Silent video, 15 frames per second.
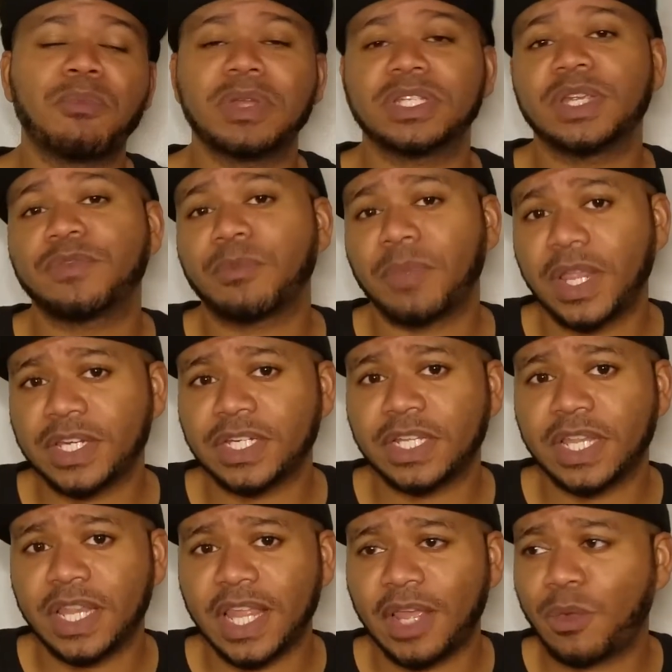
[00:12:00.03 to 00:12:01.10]
information
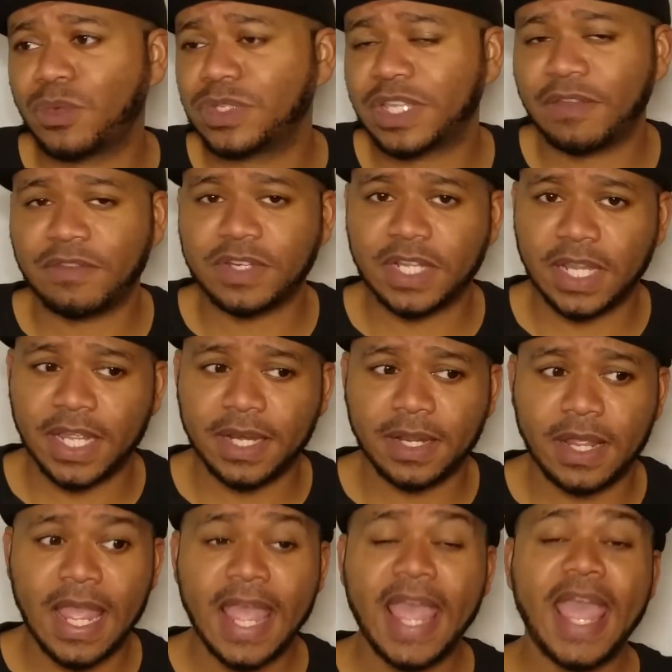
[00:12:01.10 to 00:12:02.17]
that was given to Linda.
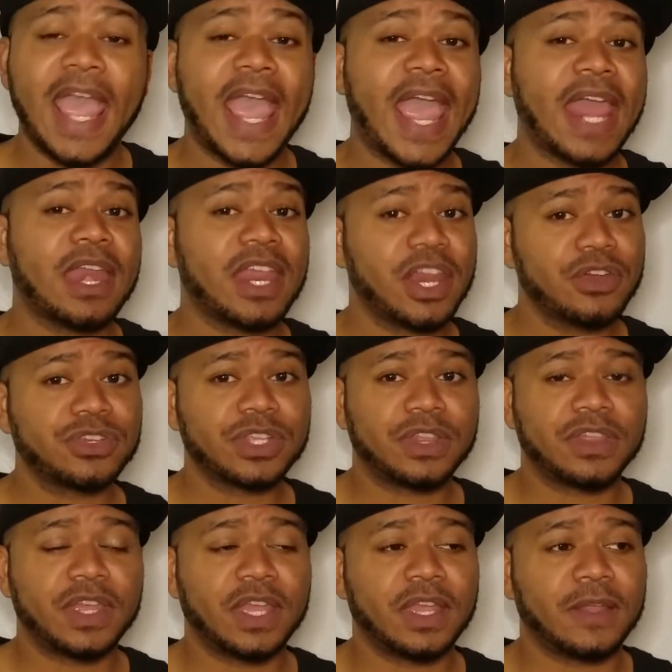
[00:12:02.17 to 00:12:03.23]
And here's the thing.